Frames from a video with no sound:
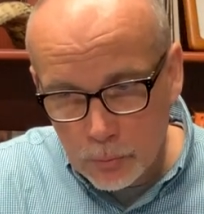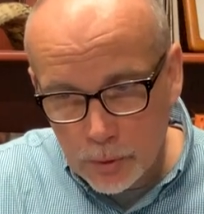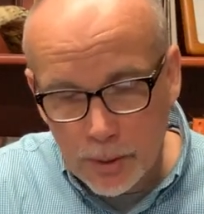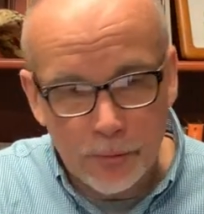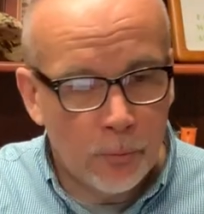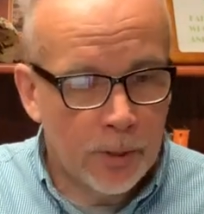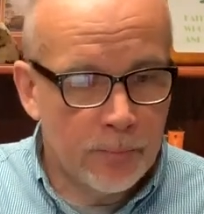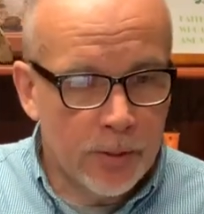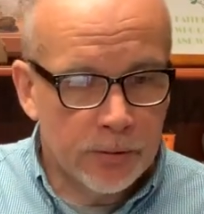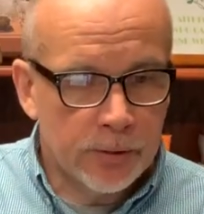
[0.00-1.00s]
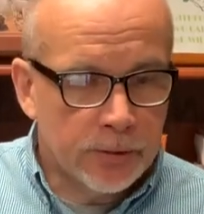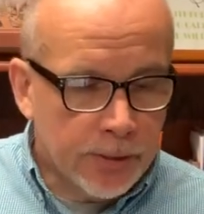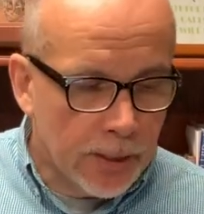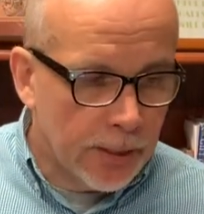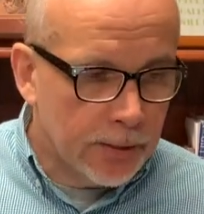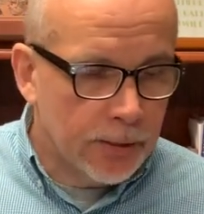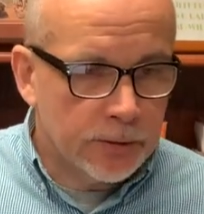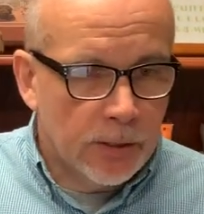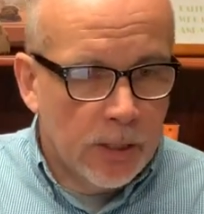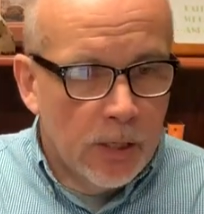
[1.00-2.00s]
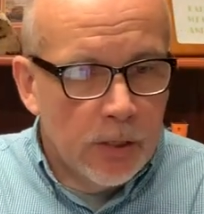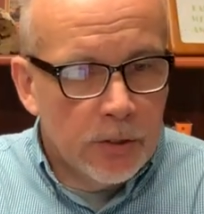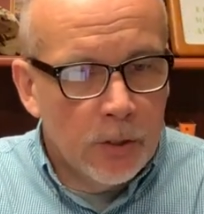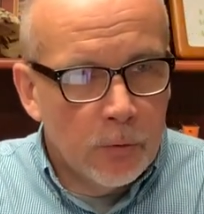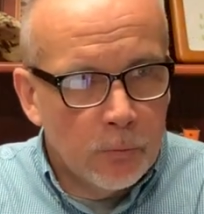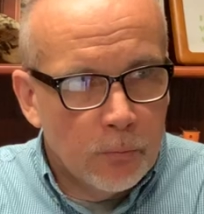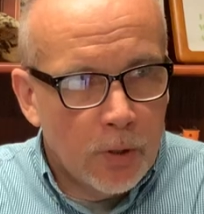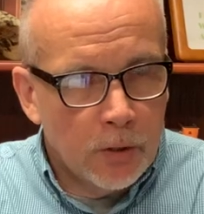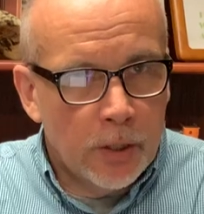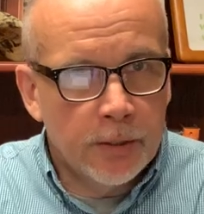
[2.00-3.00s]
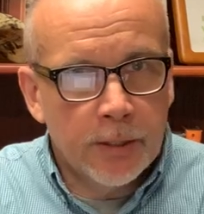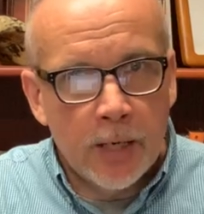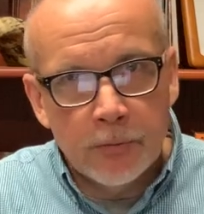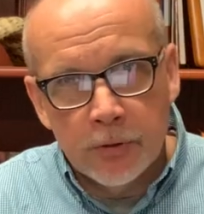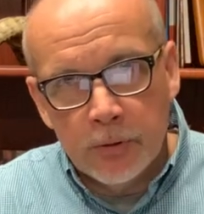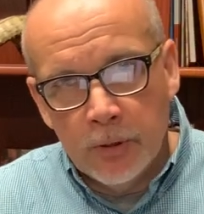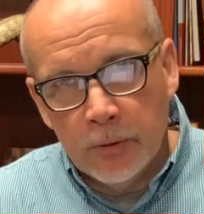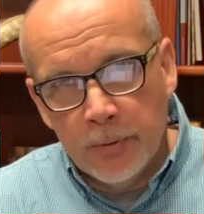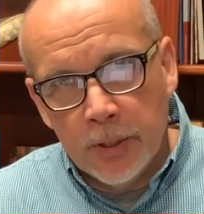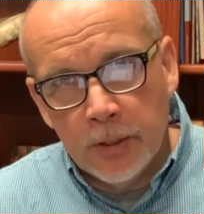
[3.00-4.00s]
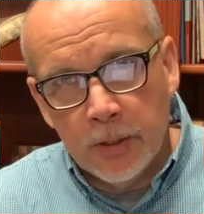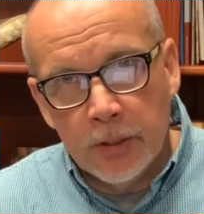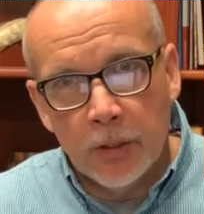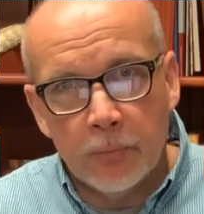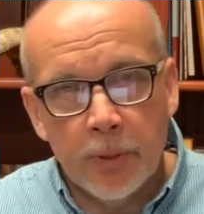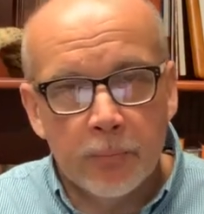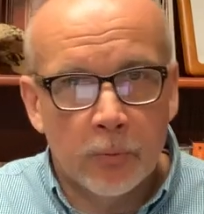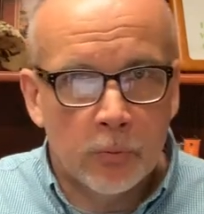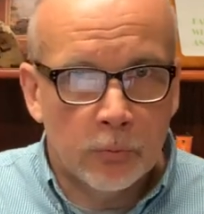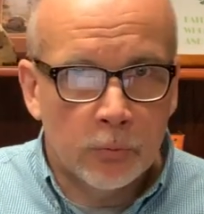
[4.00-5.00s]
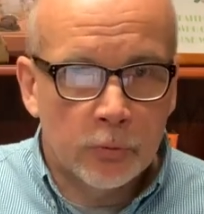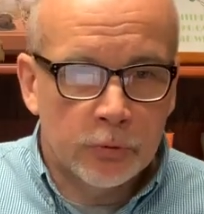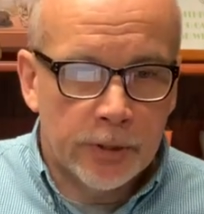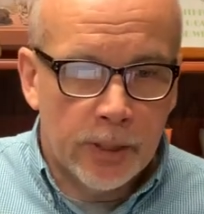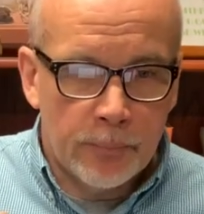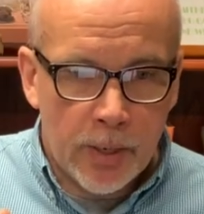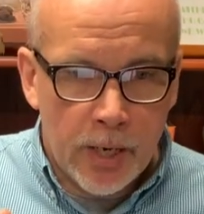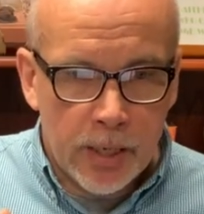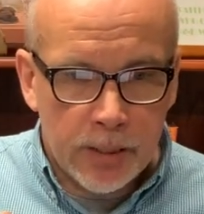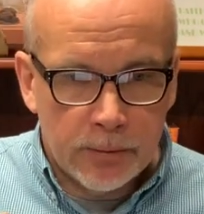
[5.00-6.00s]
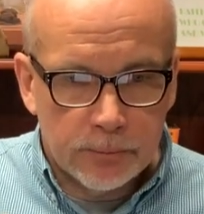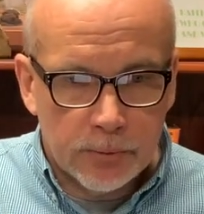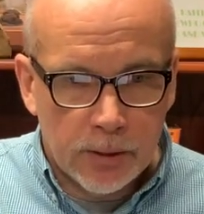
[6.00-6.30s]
what I'm missing. It's kind of like this, you know, a lot of times in the beginning of the year, people will set up a